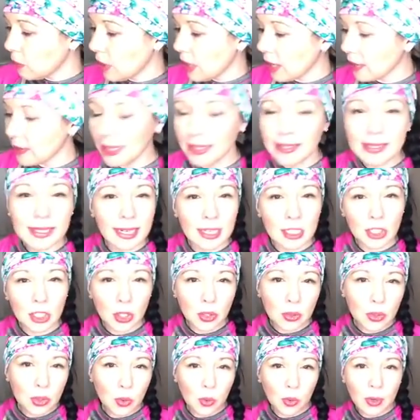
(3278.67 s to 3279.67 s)
block that's like a
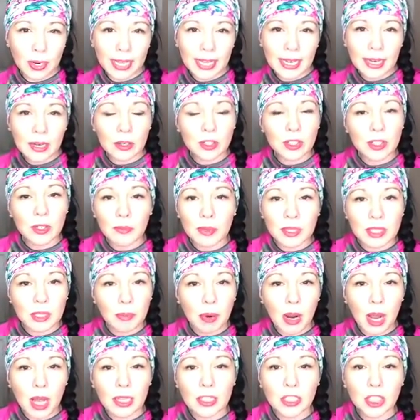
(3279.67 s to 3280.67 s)
220 or something to
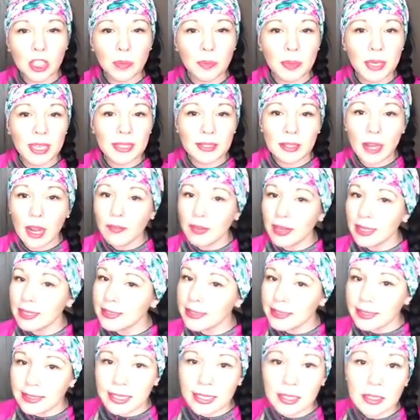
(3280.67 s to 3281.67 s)
polish your piece off
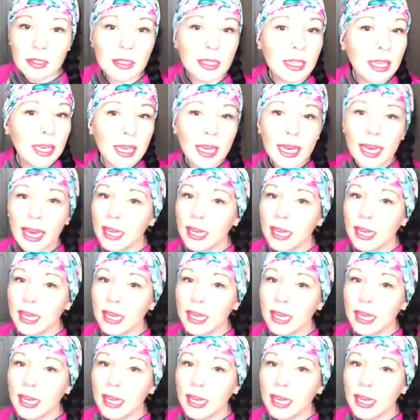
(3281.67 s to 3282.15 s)
and seal.